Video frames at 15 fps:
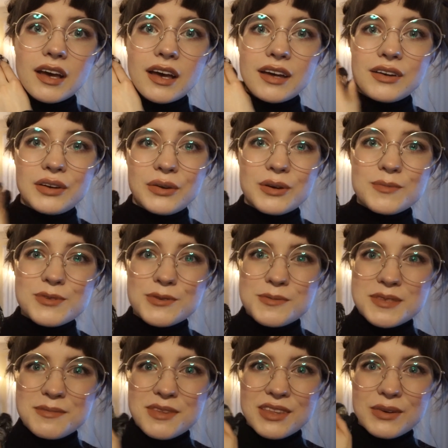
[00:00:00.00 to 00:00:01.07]
I don't know, absorb
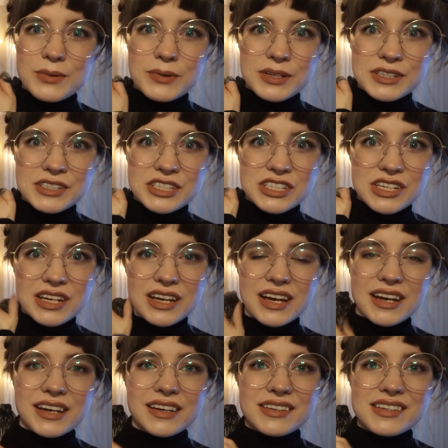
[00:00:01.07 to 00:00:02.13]
some of the orange
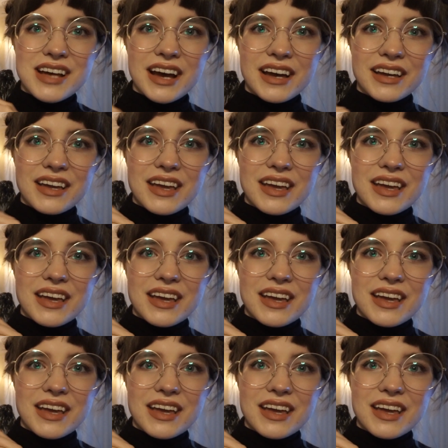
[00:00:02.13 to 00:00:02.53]
dye,